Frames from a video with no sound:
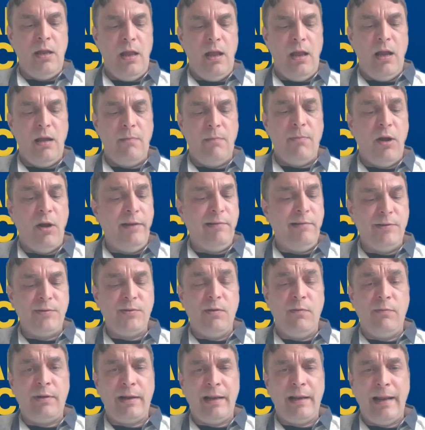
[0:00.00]

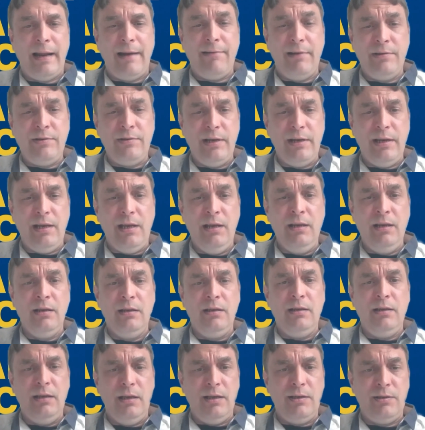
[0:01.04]
Microsoft Clarity
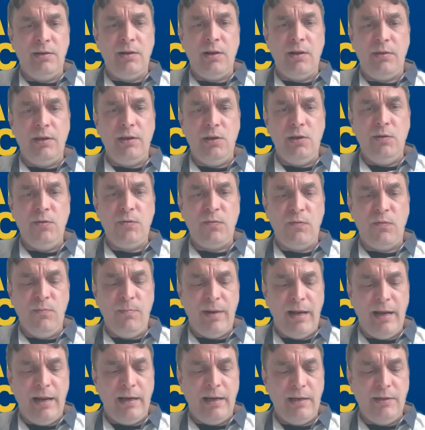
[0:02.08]
is another useful
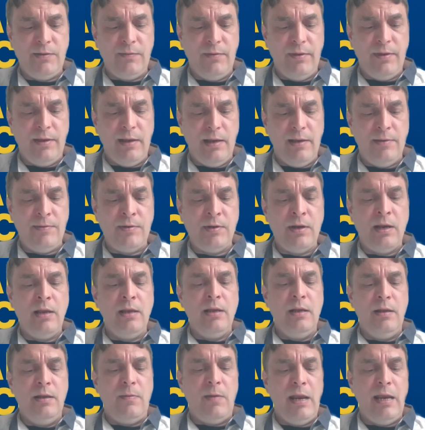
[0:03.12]
package for this.
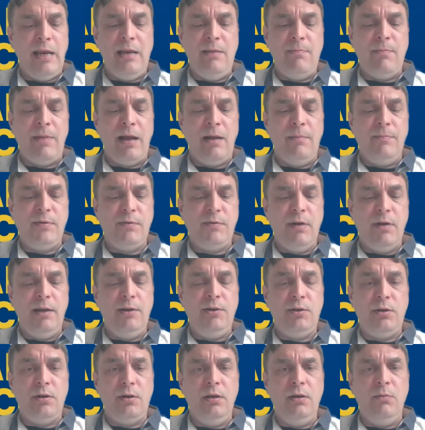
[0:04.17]
The heat maps really
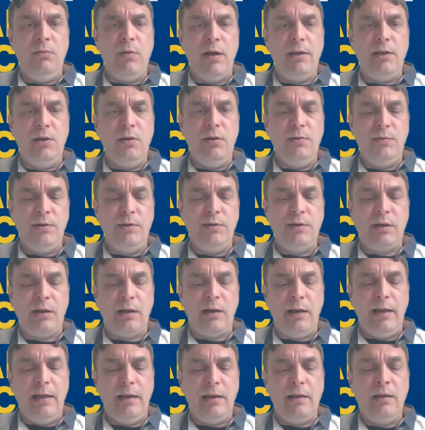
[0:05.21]
show you where users
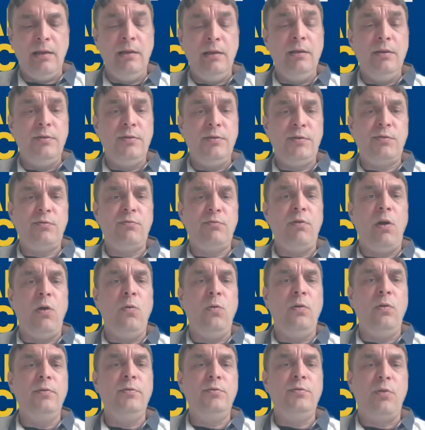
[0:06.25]
click,
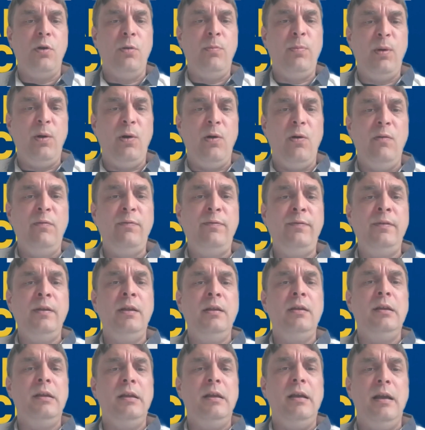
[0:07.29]
scroll, and drop off,
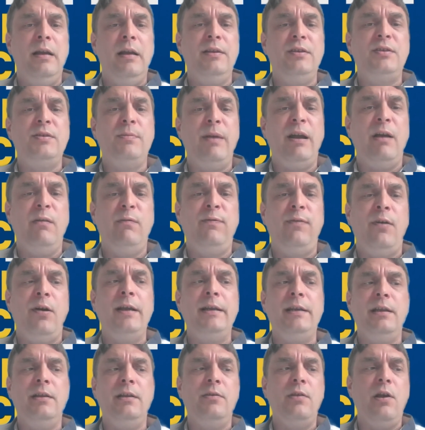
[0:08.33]
and it's about
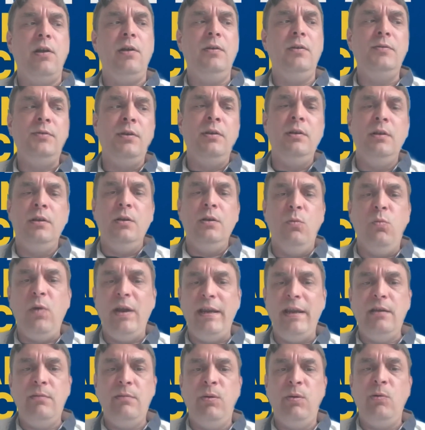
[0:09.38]
finding those
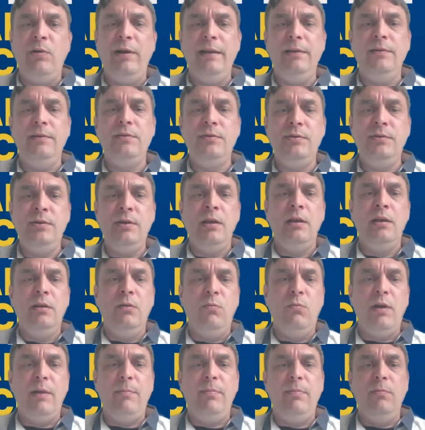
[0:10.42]
weak points
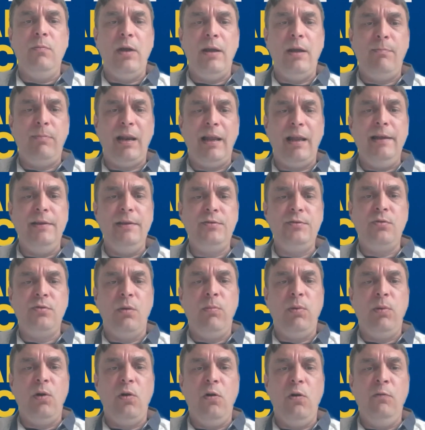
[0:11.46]
where players
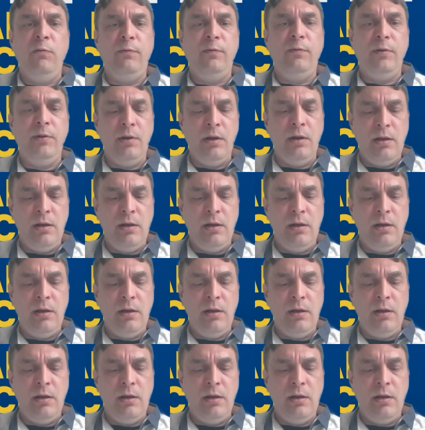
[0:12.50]
drop off and